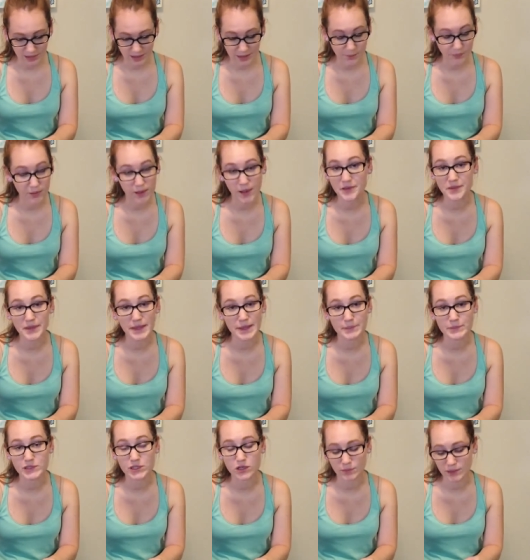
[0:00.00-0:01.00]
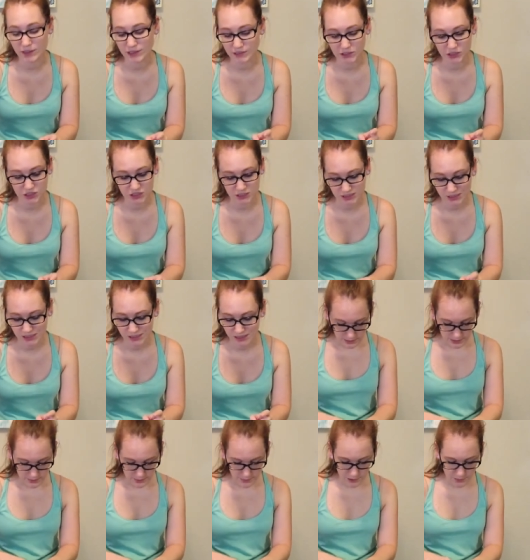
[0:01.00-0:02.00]
applaud them so much.
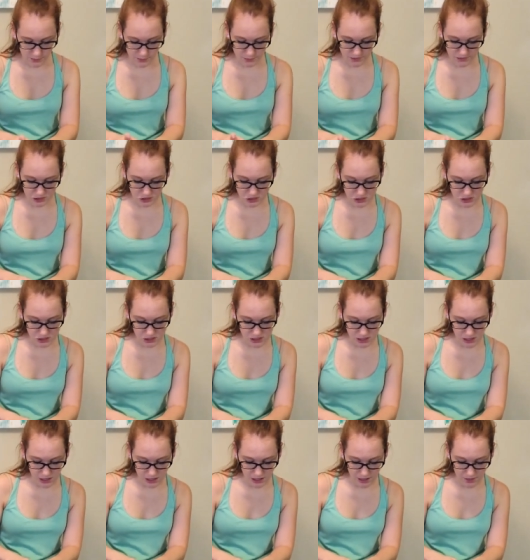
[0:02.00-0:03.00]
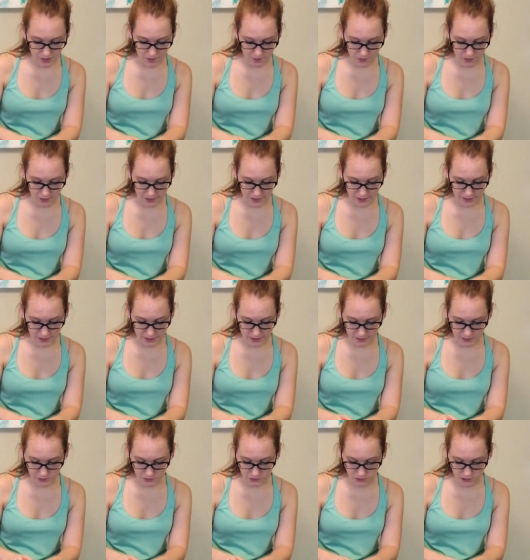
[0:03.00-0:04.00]
I probably should not have waited
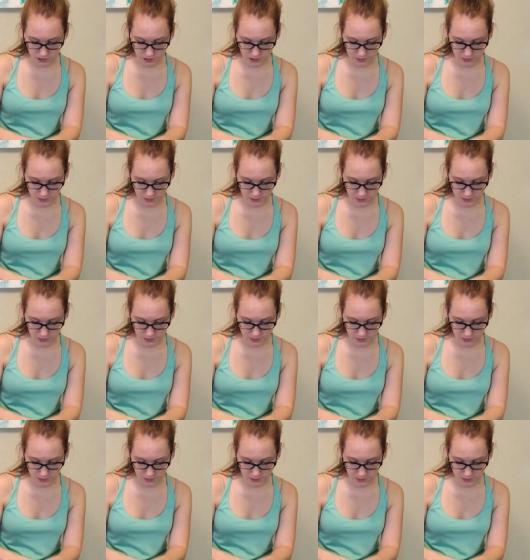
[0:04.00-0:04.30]
2 days